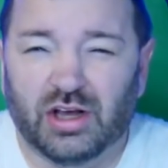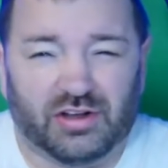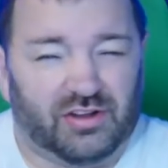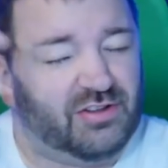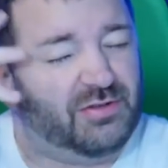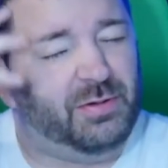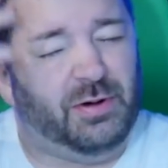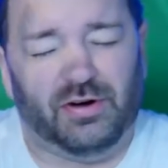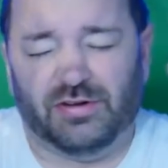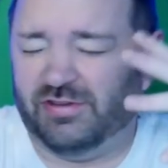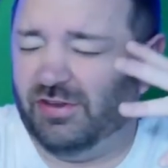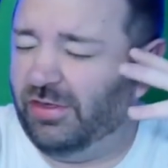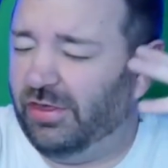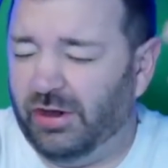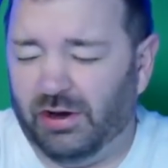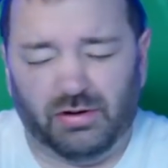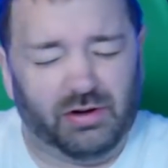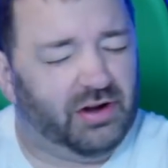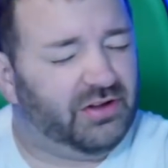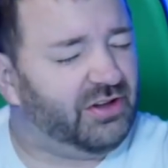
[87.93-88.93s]
conspiracy
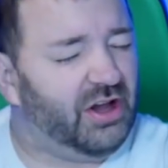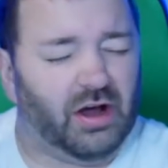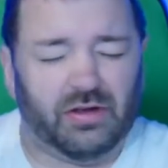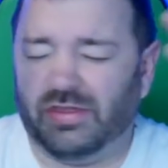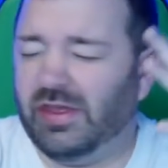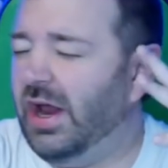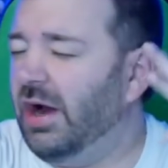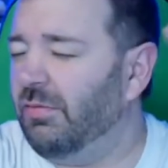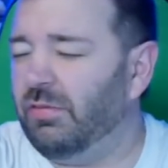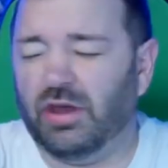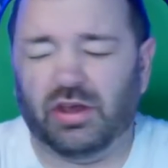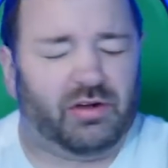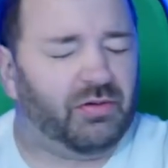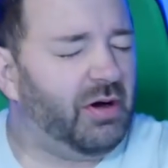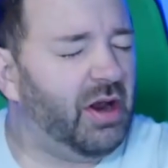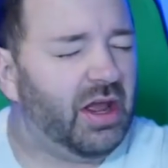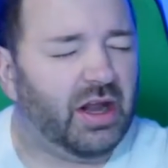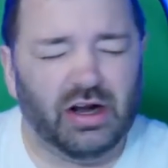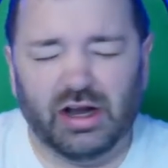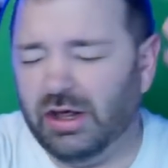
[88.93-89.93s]
theories out there, we
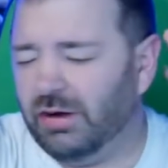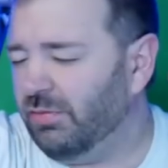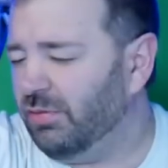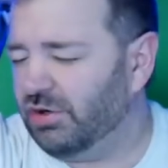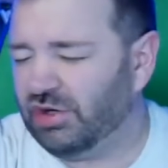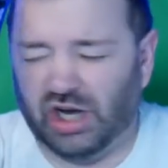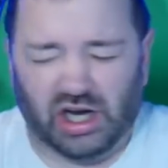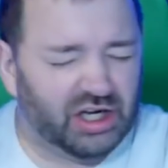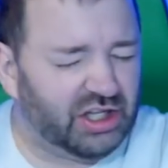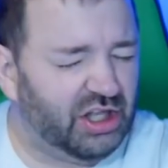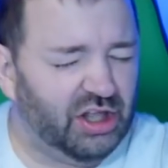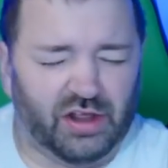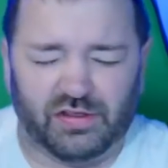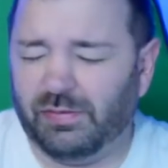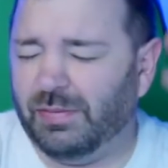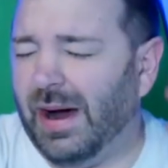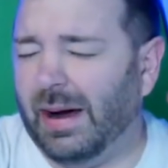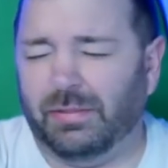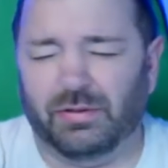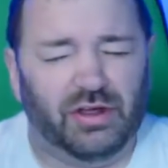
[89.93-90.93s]
created it, we're trying to kill out
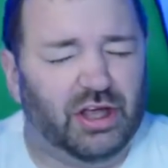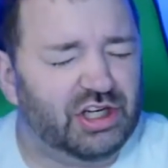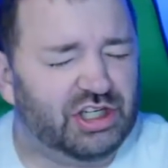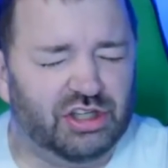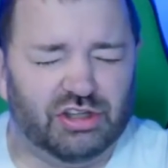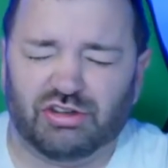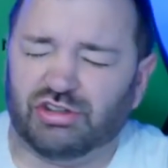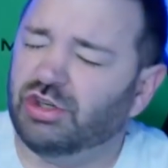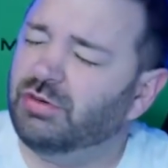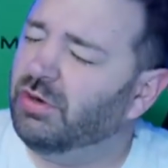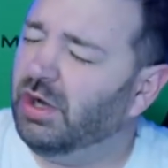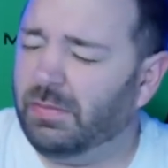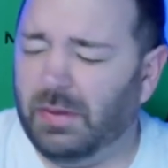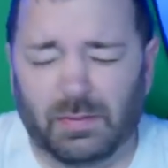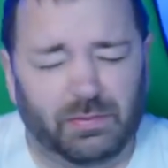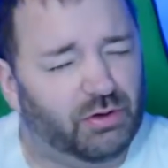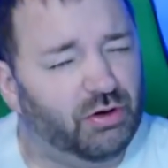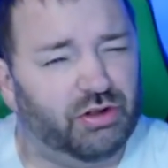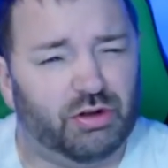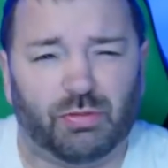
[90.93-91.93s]
the population, there's too many
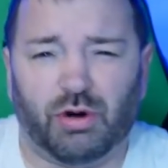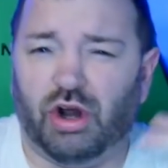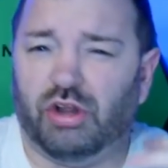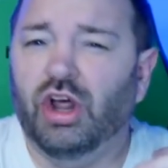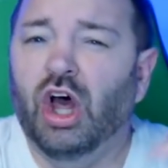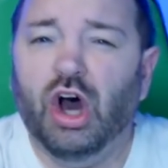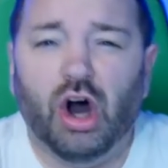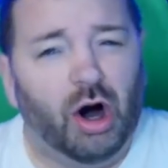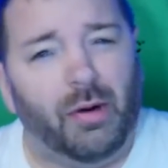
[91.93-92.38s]
people in the world,